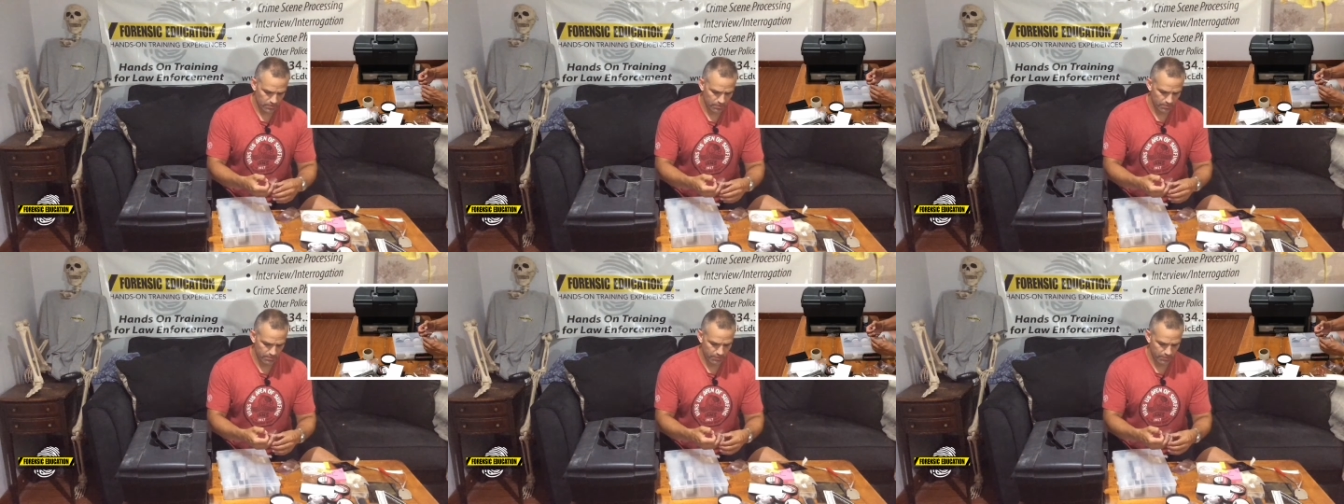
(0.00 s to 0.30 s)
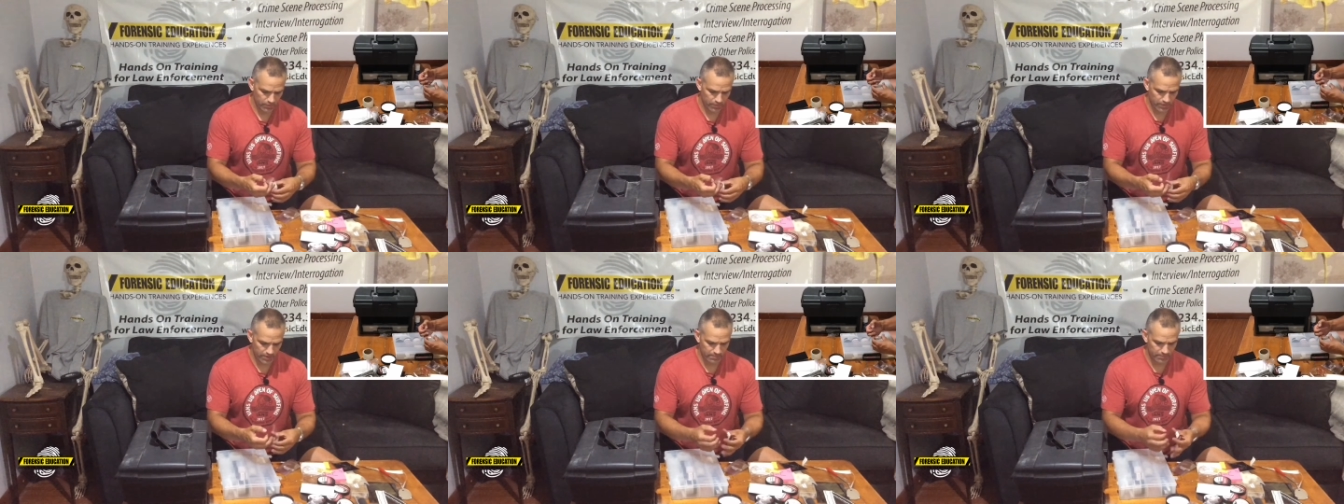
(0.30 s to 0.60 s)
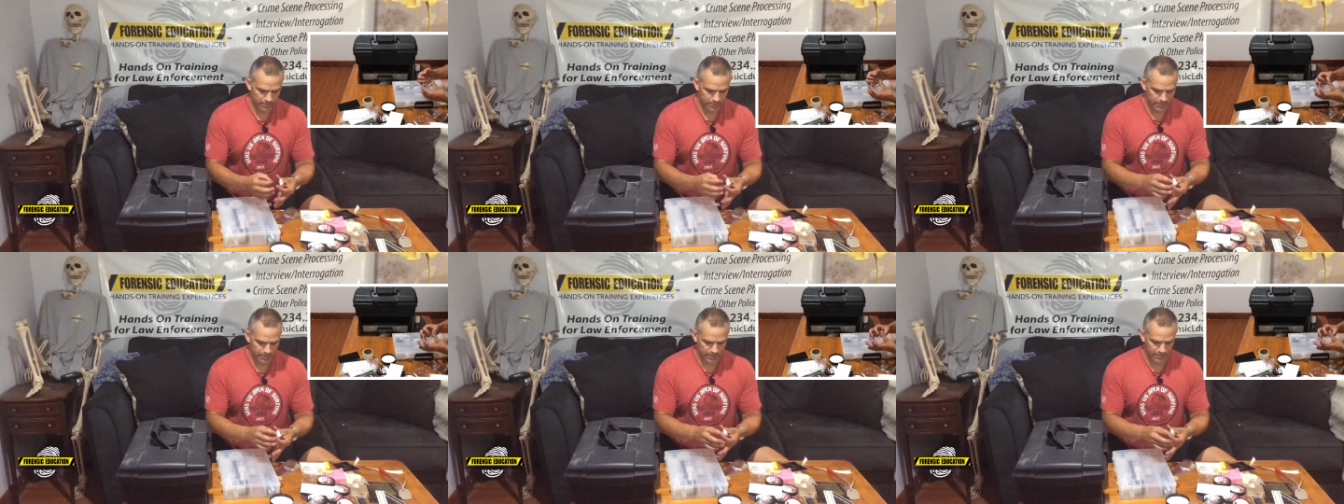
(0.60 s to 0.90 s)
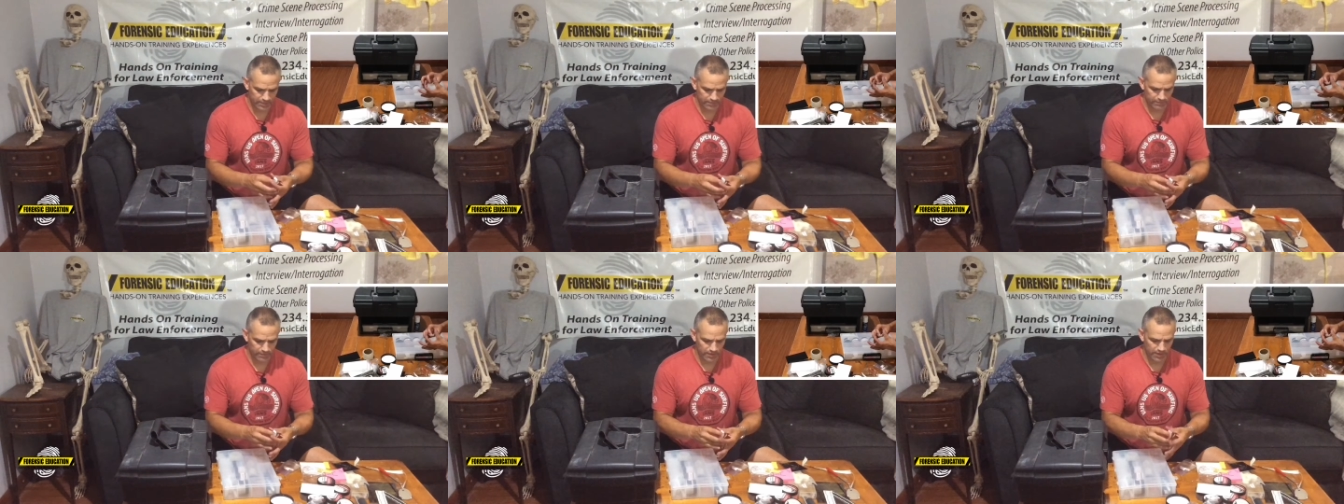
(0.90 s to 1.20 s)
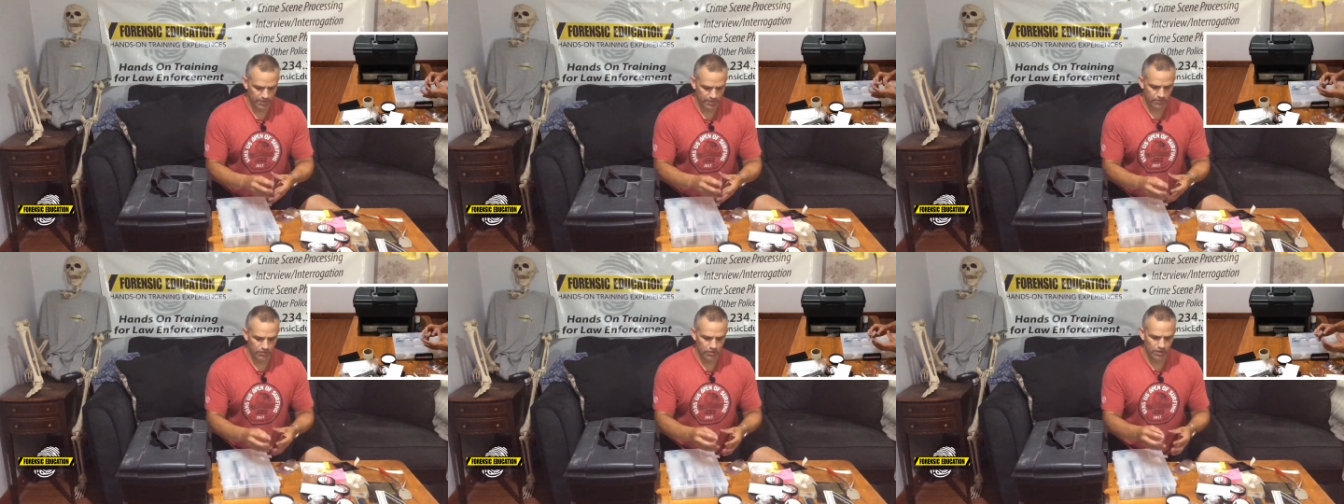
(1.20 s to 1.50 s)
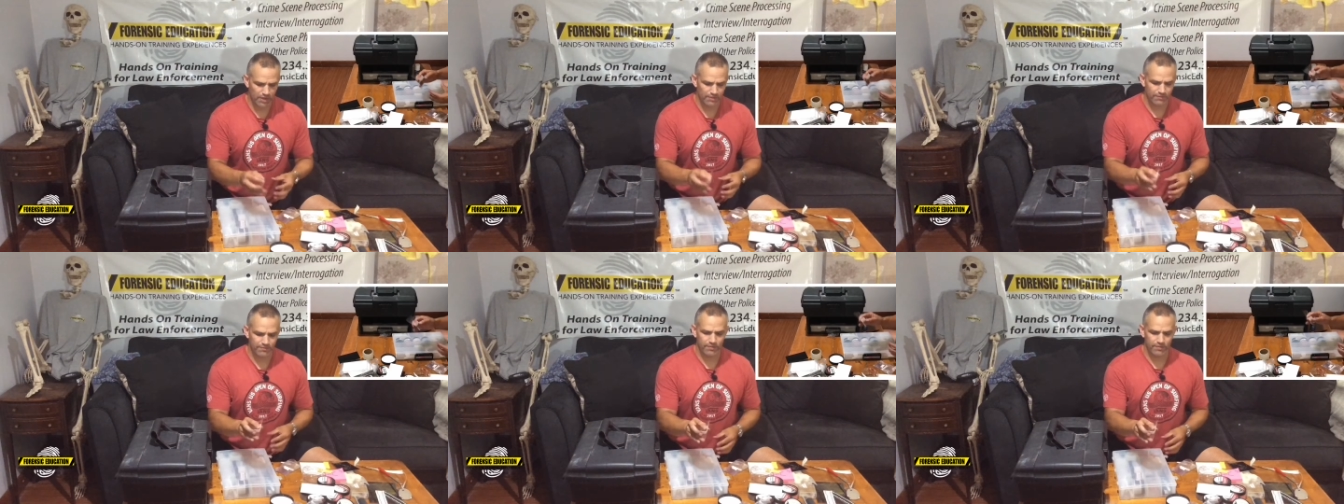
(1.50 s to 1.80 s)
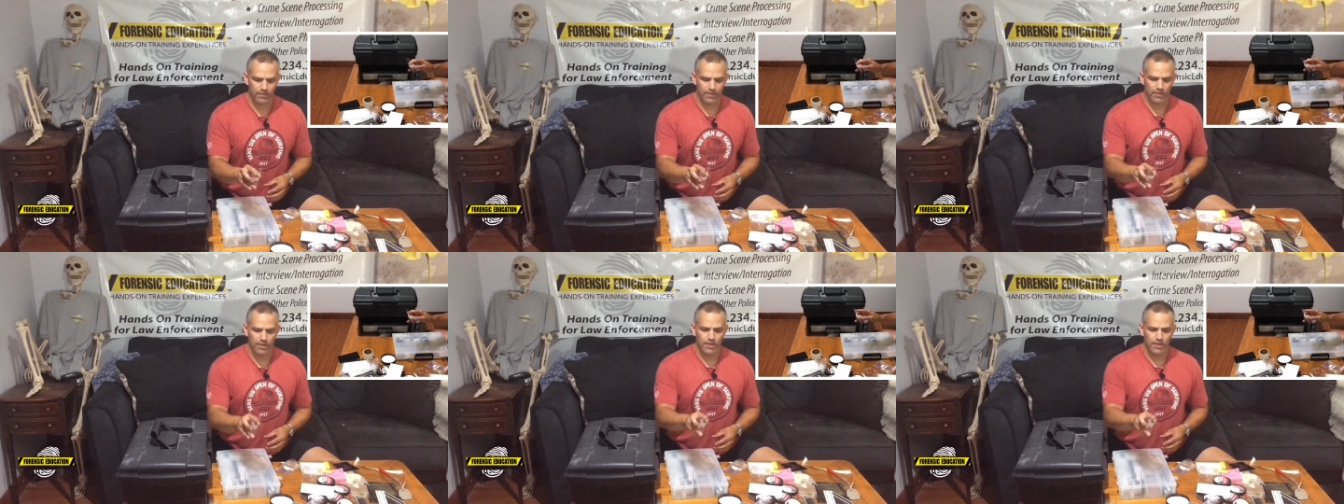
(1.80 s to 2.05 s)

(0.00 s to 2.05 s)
You pull that protective layer off.